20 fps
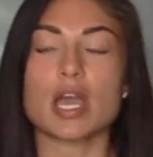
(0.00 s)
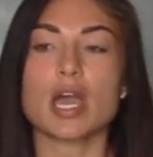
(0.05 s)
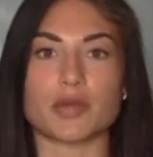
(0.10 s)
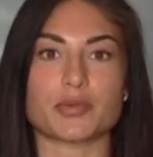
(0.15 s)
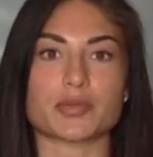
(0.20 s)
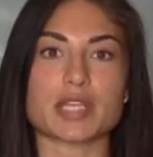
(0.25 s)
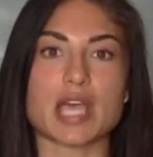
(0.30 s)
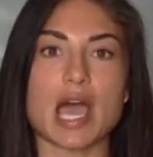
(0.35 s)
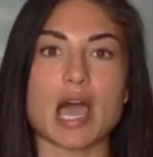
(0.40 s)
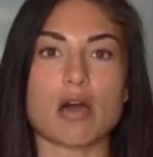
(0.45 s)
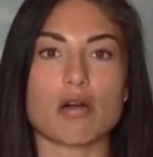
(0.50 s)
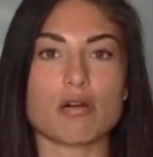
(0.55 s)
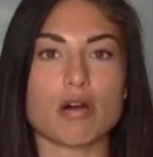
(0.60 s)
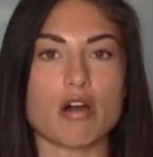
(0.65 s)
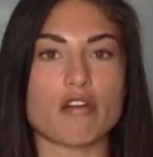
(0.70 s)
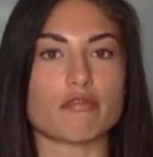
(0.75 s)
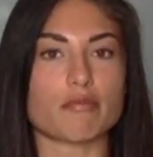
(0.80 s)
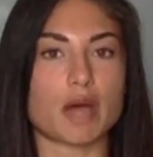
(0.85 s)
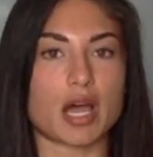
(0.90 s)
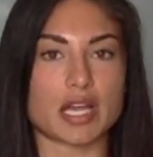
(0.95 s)
It was out
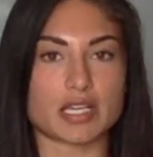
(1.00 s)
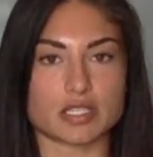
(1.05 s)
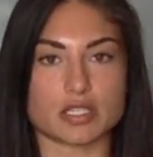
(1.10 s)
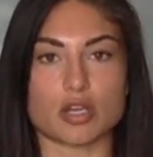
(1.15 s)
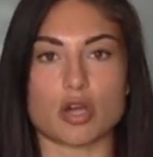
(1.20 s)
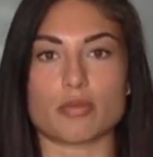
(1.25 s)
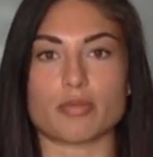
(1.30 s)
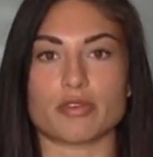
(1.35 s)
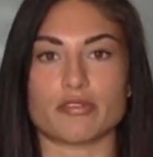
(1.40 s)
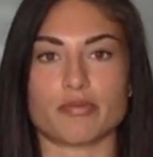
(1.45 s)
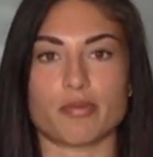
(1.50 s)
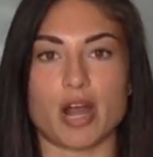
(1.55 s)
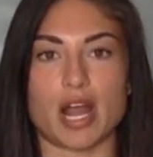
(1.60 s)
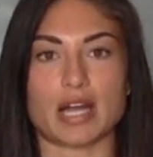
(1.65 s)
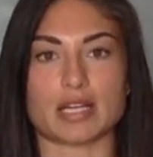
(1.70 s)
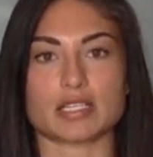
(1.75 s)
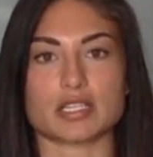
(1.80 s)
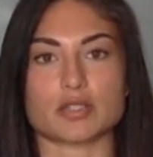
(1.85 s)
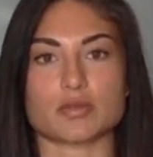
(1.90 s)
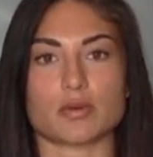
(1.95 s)
of my scope of
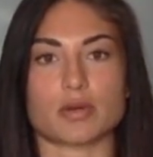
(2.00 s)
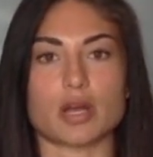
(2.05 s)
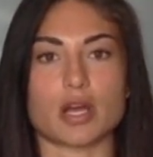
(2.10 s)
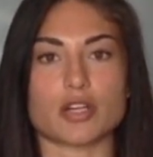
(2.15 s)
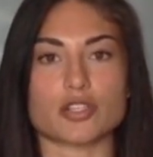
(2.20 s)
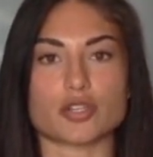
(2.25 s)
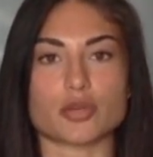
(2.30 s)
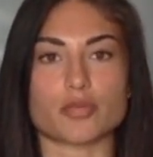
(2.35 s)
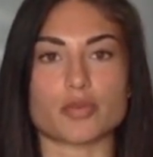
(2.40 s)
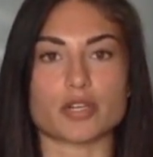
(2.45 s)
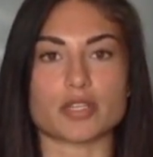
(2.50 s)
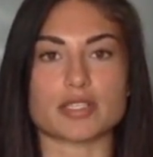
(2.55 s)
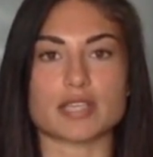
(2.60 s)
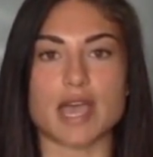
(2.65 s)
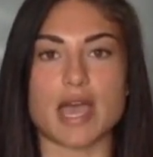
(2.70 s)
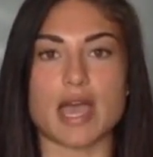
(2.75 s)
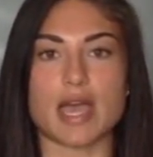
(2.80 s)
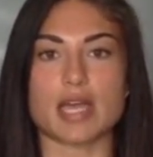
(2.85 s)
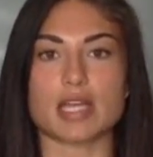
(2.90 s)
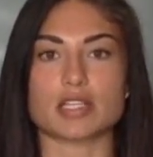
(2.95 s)
practice
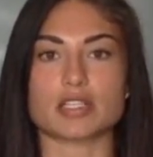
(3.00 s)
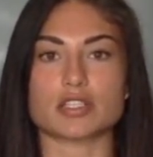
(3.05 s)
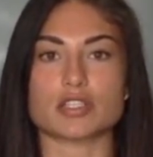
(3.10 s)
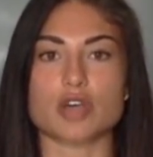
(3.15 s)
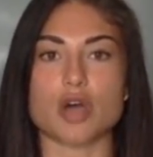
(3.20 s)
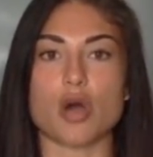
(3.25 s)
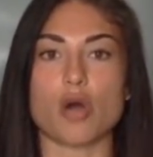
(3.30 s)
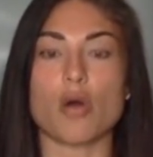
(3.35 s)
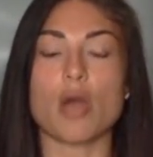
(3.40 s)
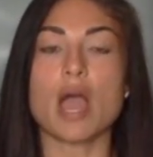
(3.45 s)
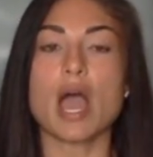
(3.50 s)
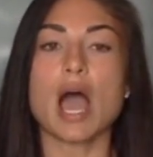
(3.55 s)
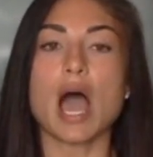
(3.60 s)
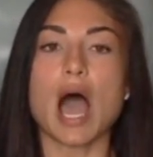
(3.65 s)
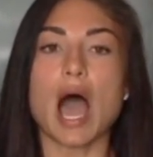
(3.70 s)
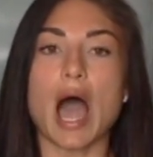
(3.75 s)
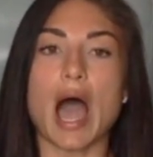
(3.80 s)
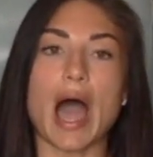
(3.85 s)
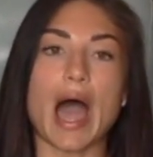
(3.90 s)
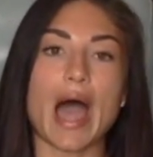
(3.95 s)
100%. And so
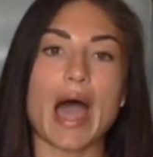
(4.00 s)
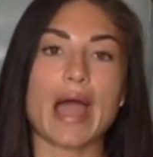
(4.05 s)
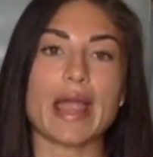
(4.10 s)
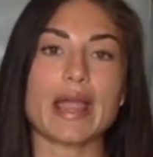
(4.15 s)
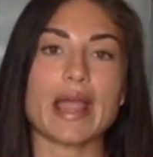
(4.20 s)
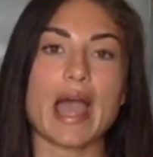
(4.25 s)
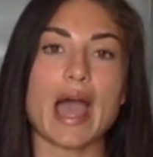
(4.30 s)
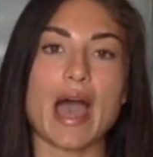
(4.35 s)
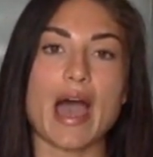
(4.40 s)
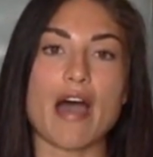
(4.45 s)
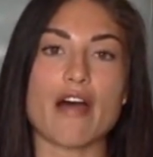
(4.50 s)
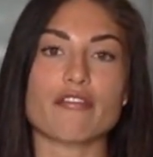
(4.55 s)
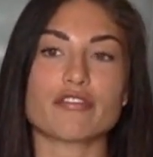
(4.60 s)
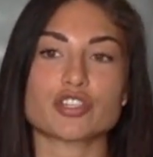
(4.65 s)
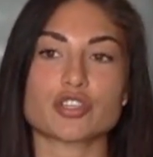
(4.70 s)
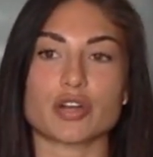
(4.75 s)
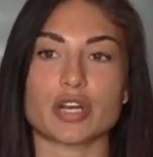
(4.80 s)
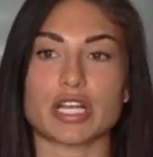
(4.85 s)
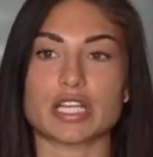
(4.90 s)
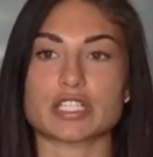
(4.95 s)
I have
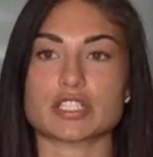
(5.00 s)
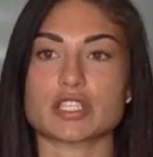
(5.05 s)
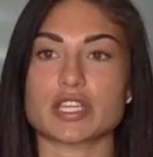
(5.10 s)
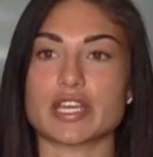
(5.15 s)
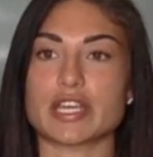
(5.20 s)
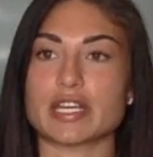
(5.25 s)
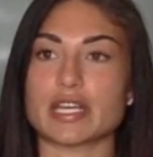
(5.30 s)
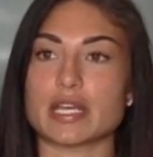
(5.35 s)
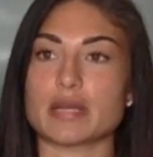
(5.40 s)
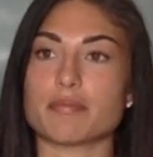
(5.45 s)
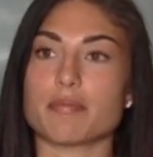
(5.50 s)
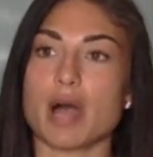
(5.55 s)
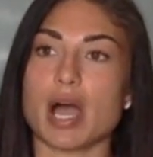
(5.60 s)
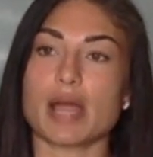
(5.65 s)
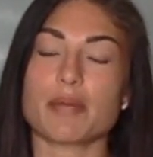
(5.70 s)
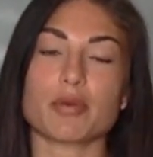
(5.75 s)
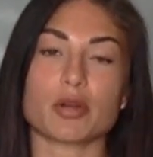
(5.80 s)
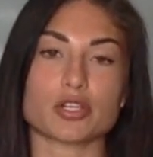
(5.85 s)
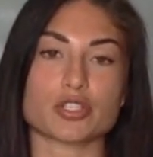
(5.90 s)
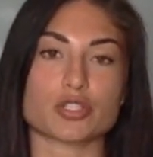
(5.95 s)
translated
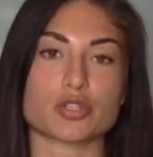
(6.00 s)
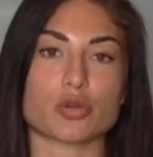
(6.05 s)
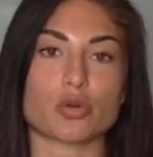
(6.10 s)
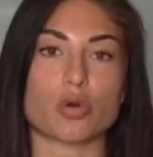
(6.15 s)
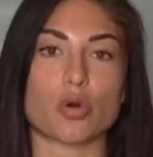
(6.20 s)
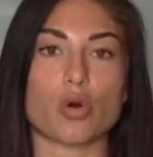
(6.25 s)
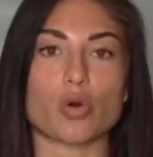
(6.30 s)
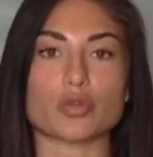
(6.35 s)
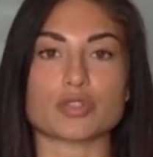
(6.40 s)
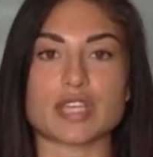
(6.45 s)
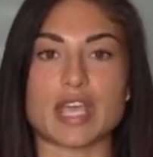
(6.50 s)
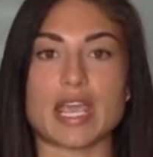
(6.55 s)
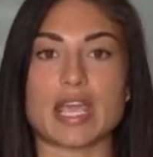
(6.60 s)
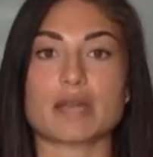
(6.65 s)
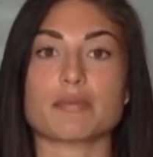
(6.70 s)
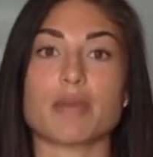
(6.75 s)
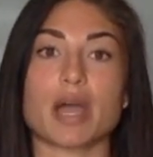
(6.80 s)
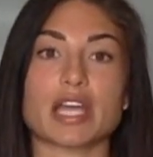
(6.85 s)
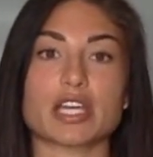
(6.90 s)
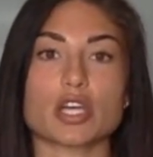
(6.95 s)
my personal goals
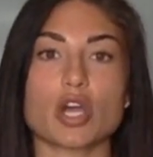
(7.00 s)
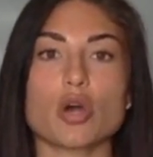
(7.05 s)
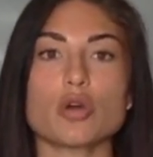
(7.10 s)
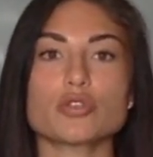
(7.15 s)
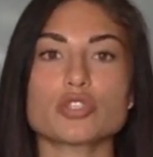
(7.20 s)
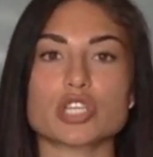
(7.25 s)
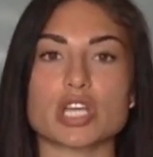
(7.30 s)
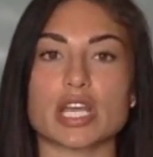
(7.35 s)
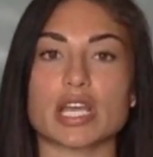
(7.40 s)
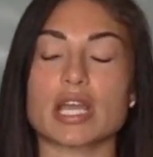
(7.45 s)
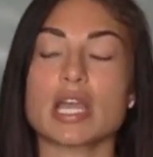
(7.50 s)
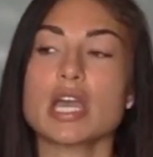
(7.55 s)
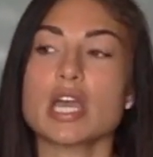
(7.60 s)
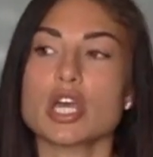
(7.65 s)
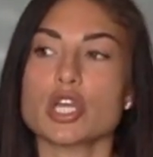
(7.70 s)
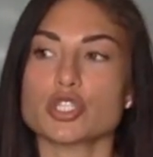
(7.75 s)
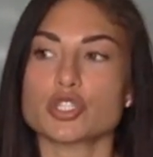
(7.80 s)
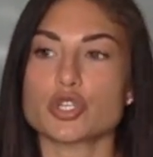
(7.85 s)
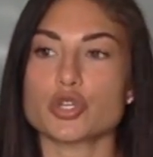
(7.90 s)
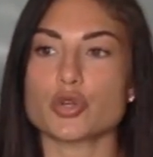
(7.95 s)
and my coaching
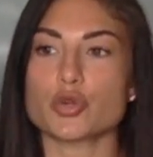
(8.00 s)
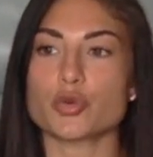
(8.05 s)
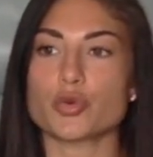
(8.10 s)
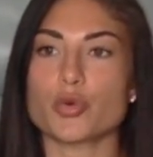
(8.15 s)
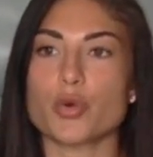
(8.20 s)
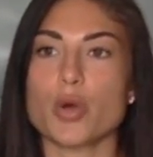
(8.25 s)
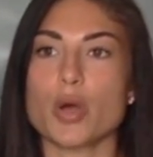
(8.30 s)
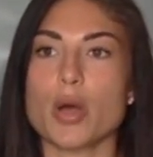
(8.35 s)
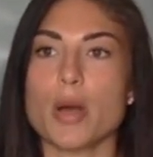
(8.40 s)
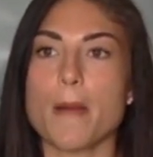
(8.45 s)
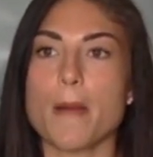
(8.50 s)
to